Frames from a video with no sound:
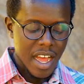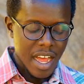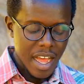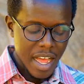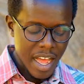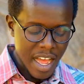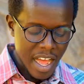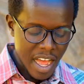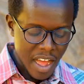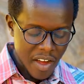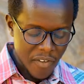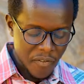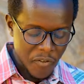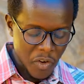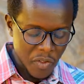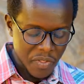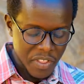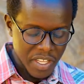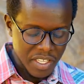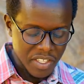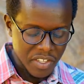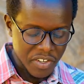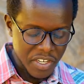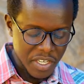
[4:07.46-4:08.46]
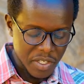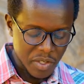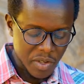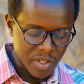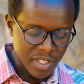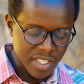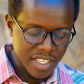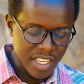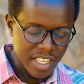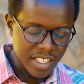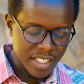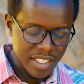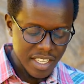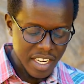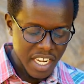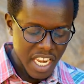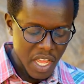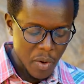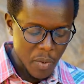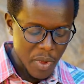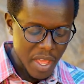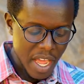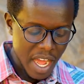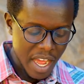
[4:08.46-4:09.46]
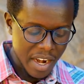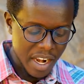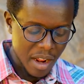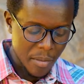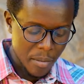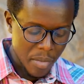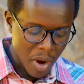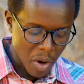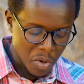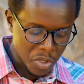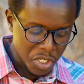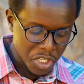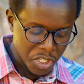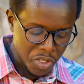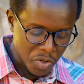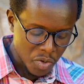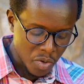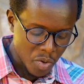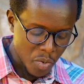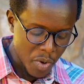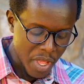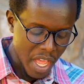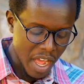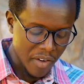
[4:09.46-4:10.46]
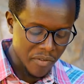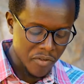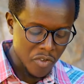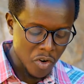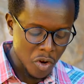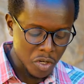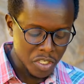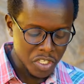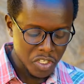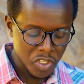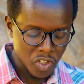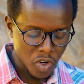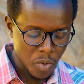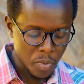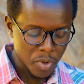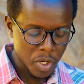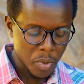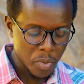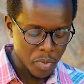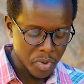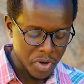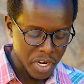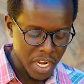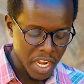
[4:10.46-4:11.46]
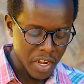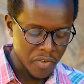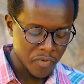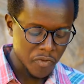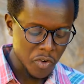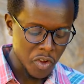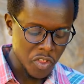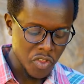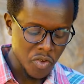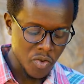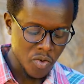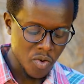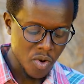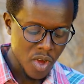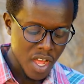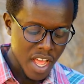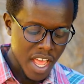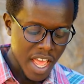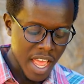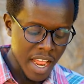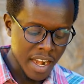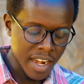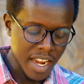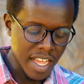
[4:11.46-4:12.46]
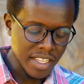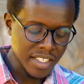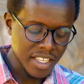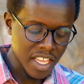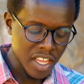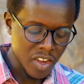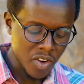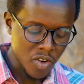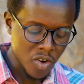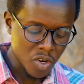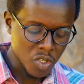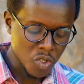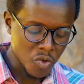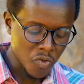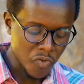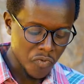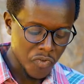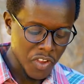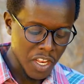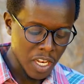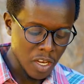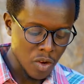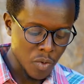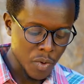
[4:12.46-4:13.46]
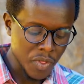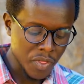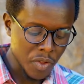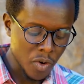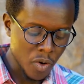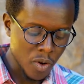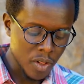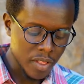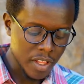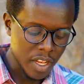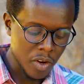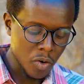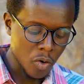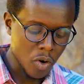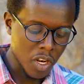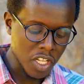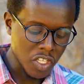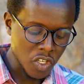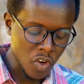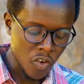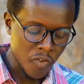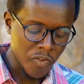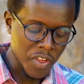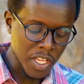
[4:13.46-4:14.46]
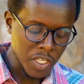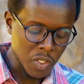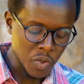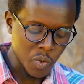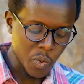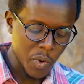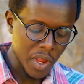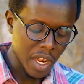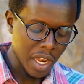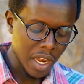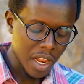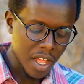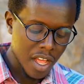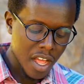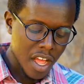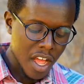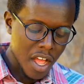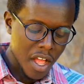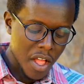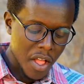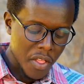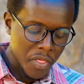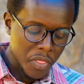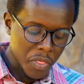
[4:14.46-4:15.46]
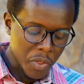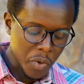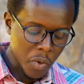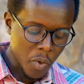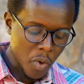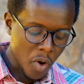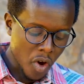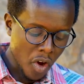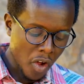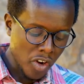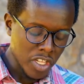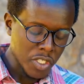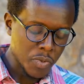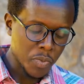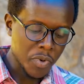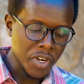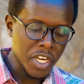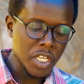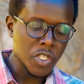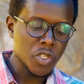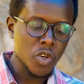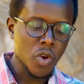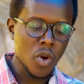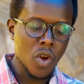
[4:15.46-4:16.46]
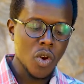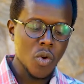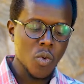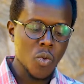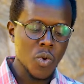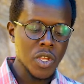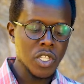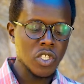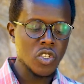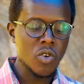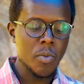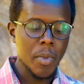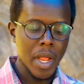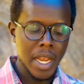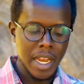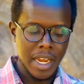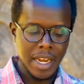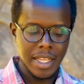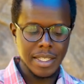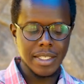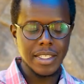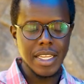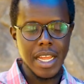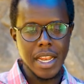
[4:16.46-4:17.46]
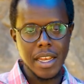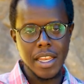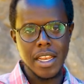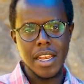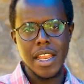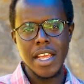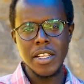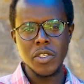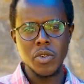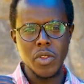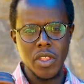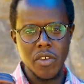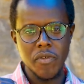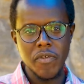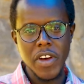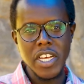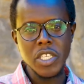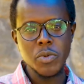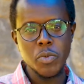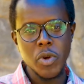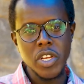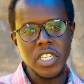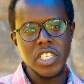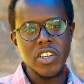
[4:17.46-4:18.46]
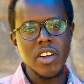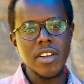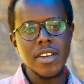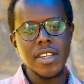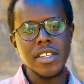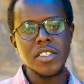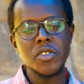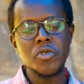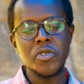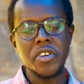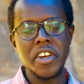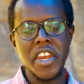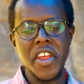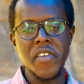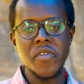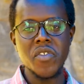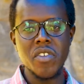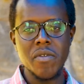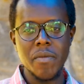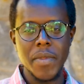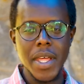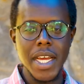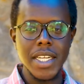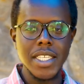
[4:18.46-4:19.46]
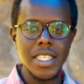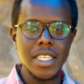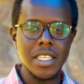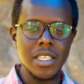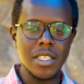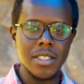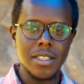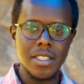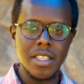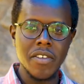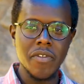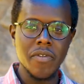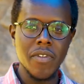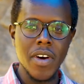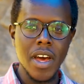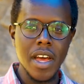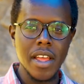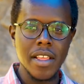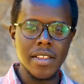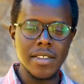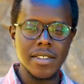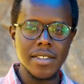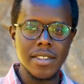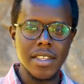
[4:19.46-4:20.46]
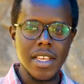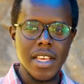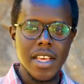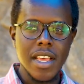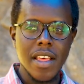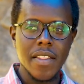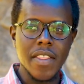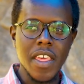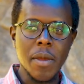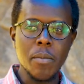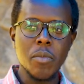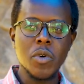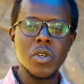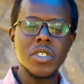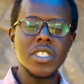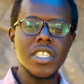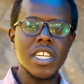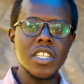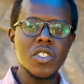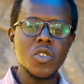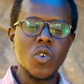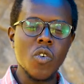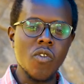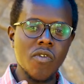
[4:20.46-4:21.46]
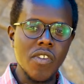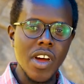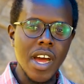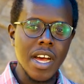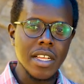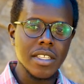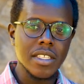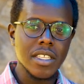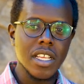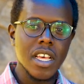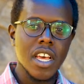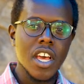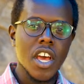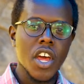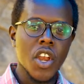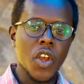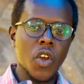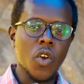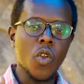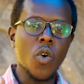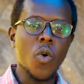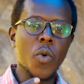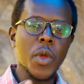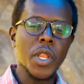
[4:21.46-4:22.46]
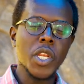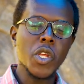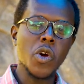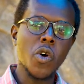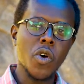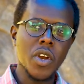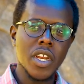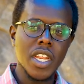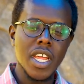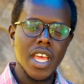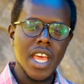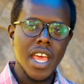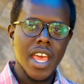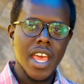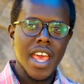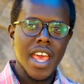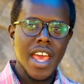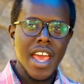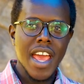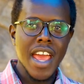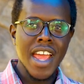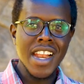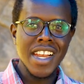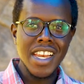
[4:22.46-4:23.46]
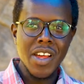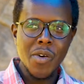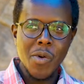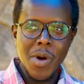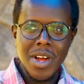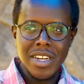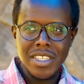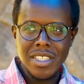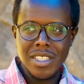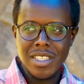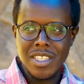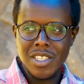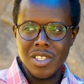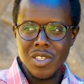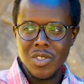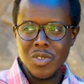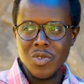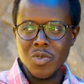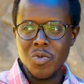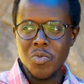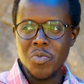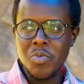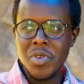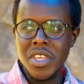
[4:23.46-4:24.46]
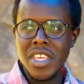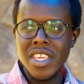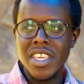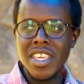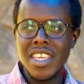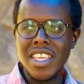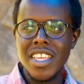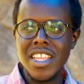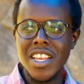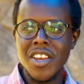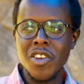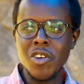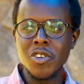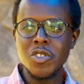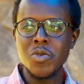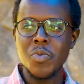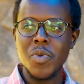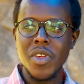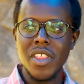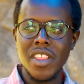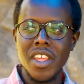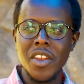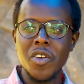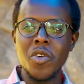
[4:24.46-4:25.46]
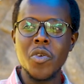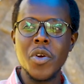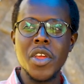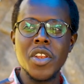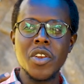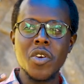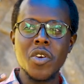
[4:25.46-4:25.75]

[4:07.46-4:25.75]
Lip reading: "For this reason, since the day we heard about you, we have not stopped praying for you and asking God to fill you with all the knowledge of his will through all spiritual wisdom and understanding." And so the first point I want us to derive from that is the importance of us knowing God. And I want this to be not to be the knowing